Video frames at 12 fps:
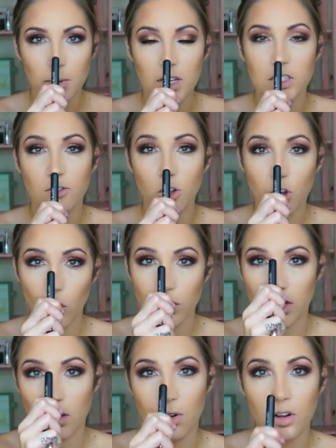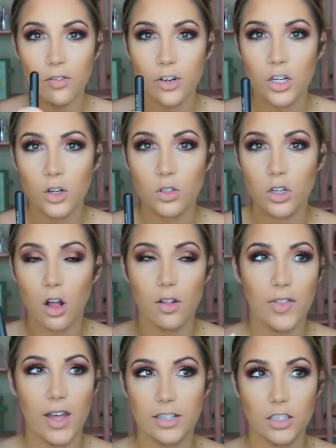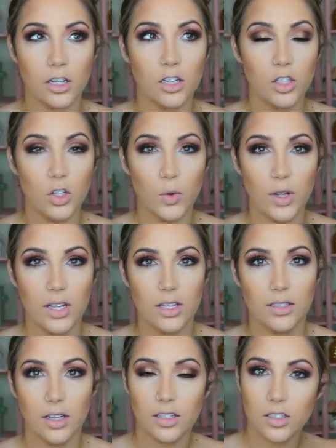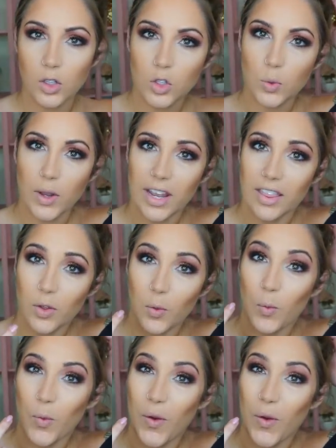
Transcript: because if you go down the middle of your nose, all that's going to do is accentuate the